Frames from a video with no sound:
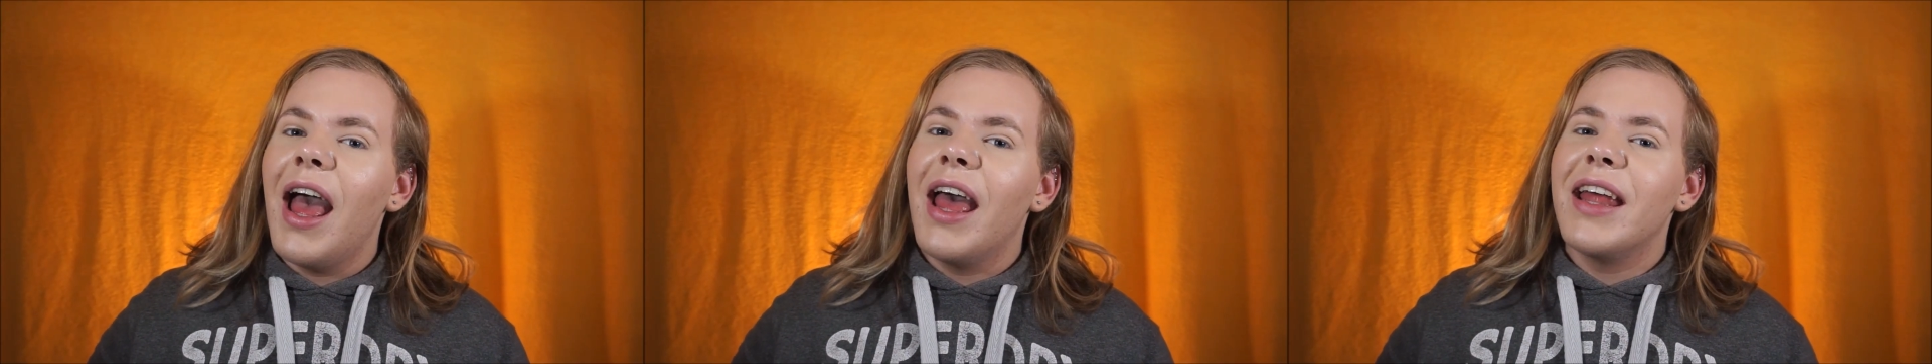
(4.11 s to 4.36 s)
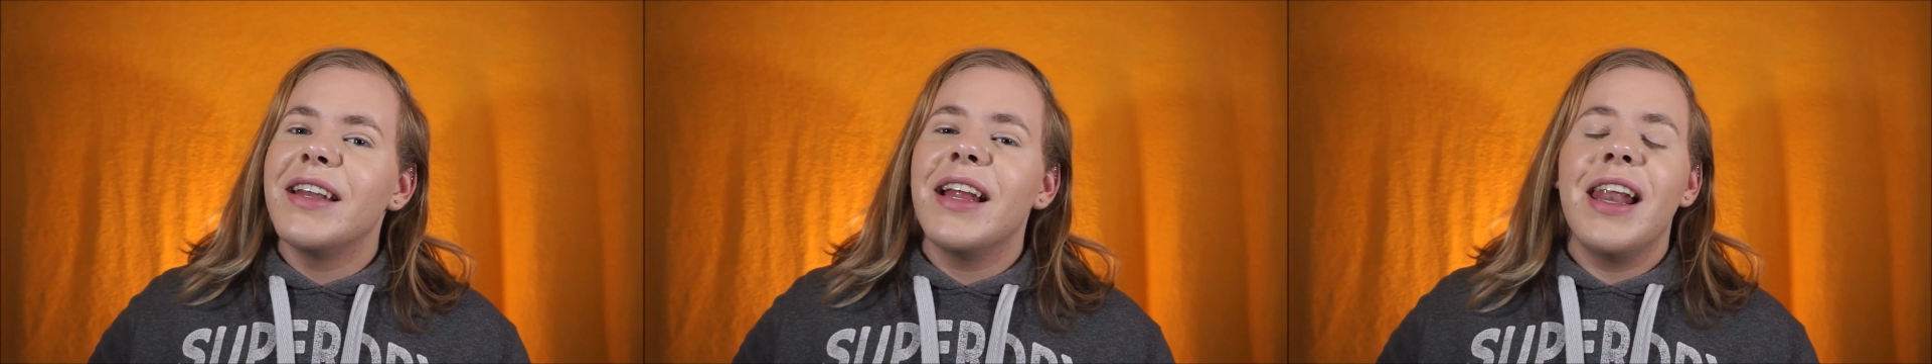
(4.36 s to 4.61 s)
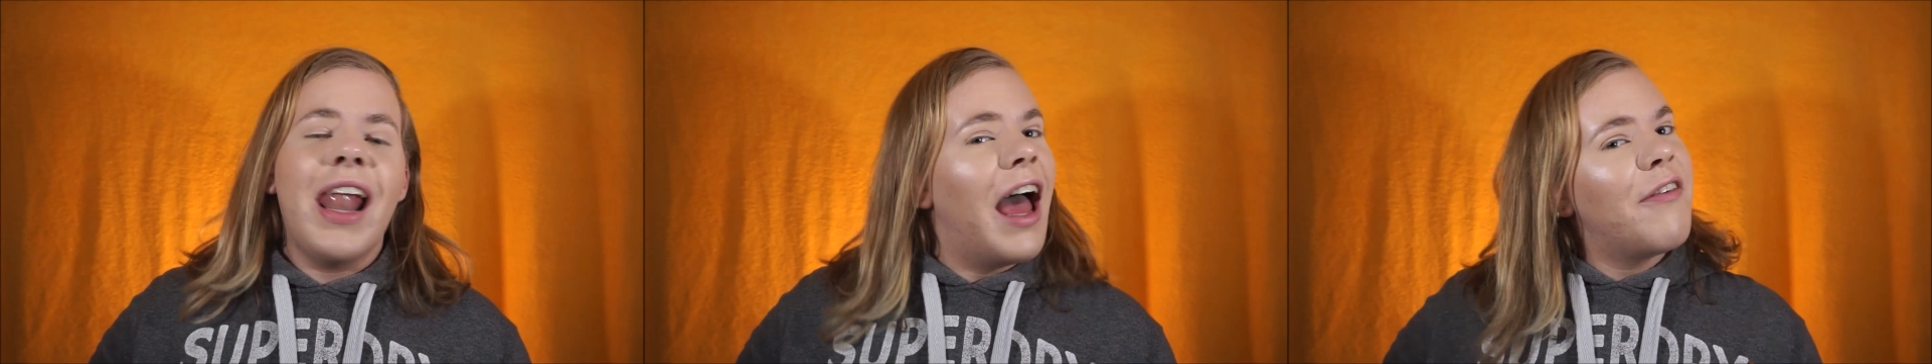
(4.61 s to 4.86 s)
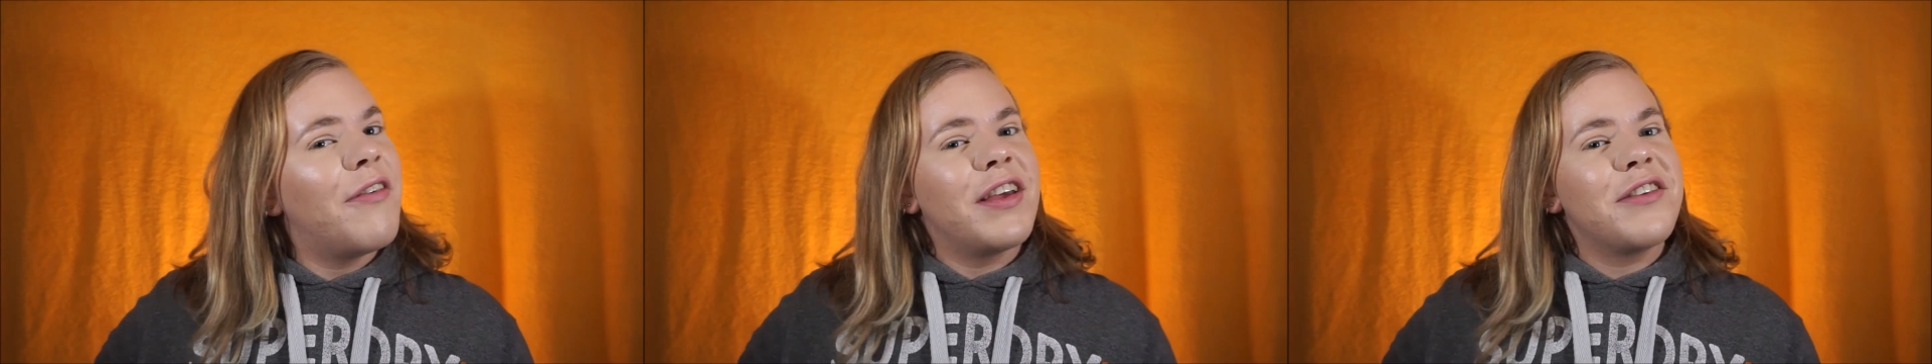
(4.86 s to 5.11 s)
And
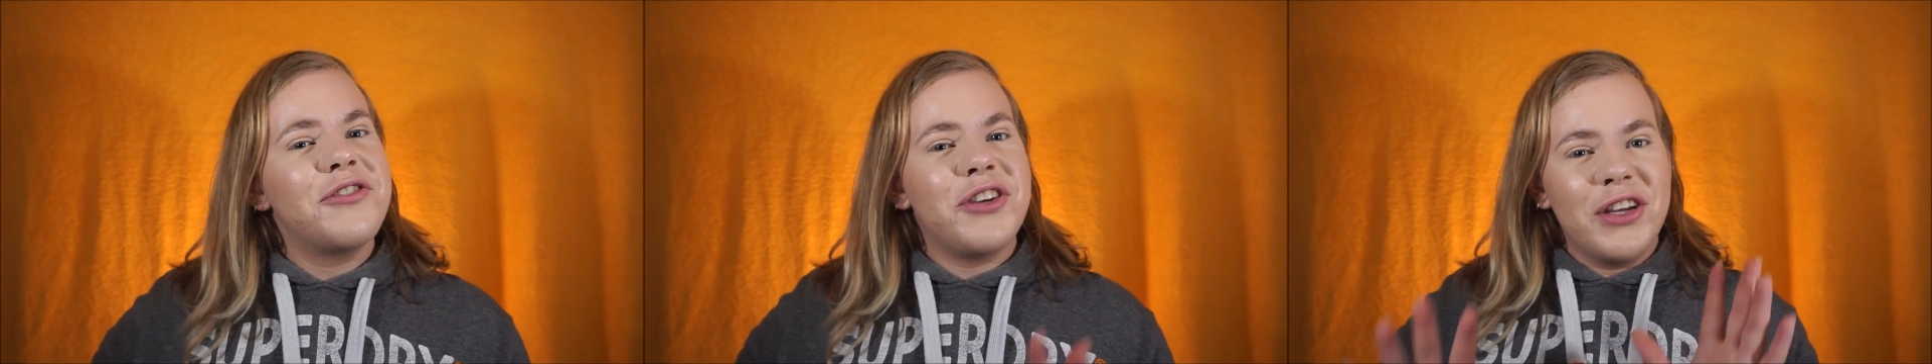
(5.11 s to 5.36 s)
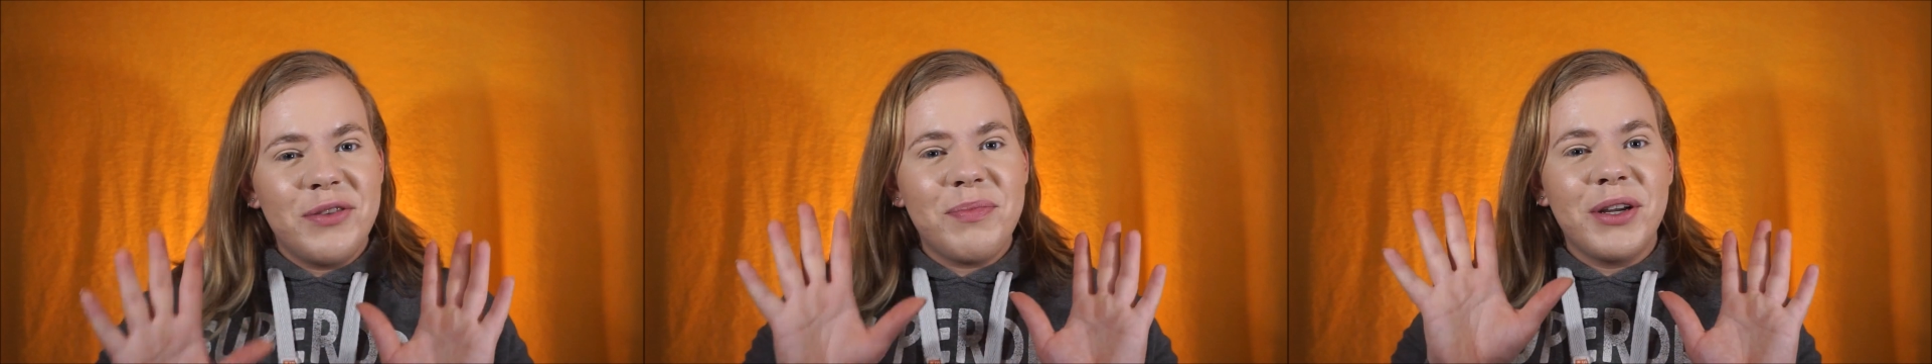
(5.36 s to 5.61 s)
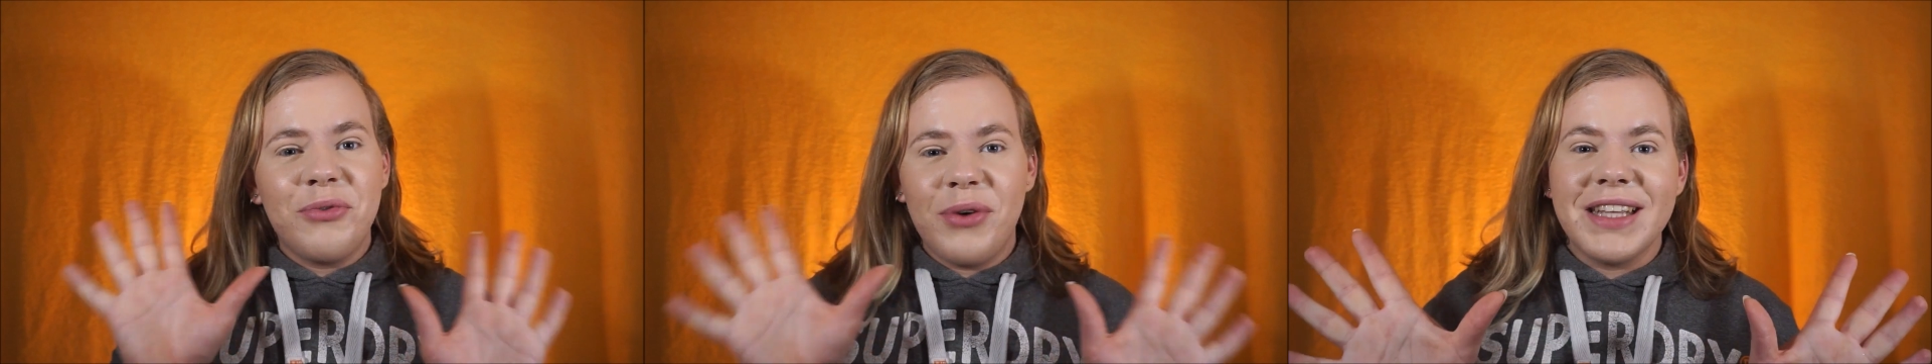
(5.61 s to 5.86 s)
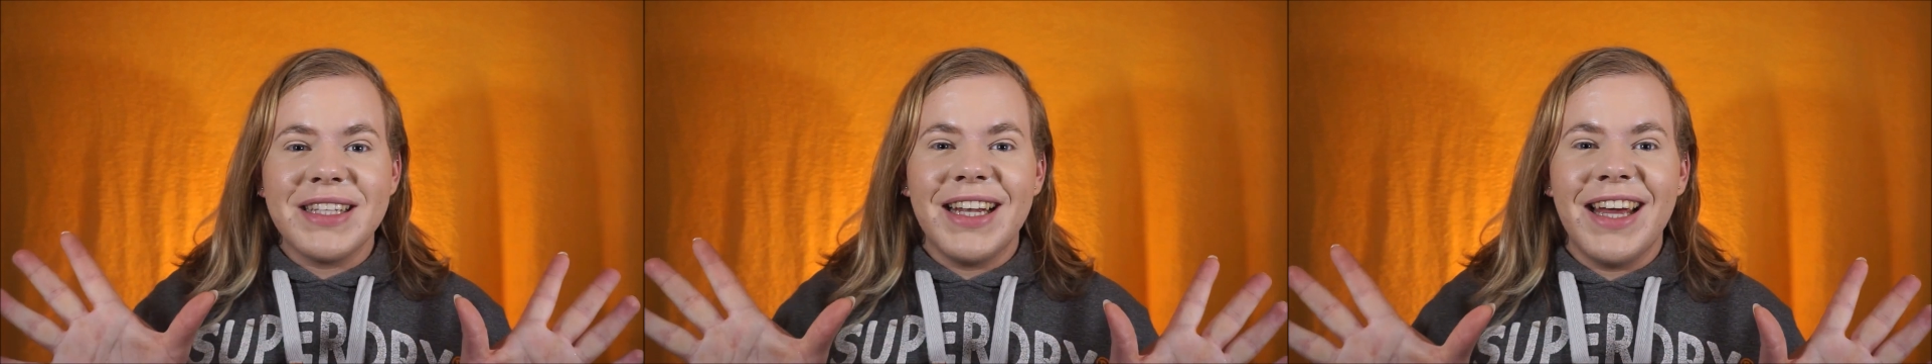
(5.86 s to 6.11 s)
life has just been
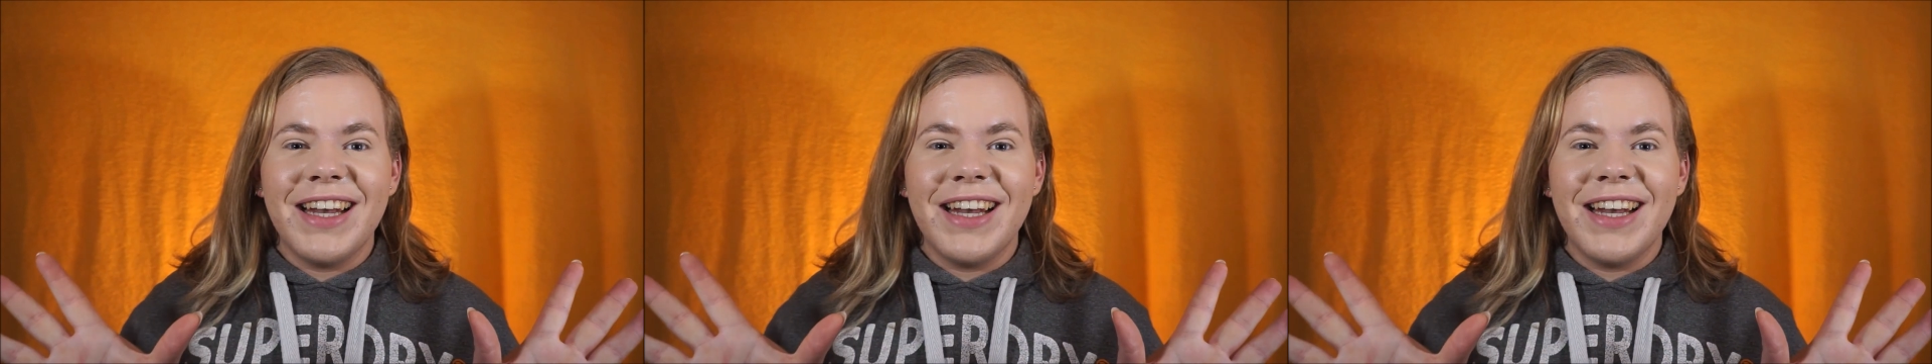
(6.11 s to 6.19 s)
crazy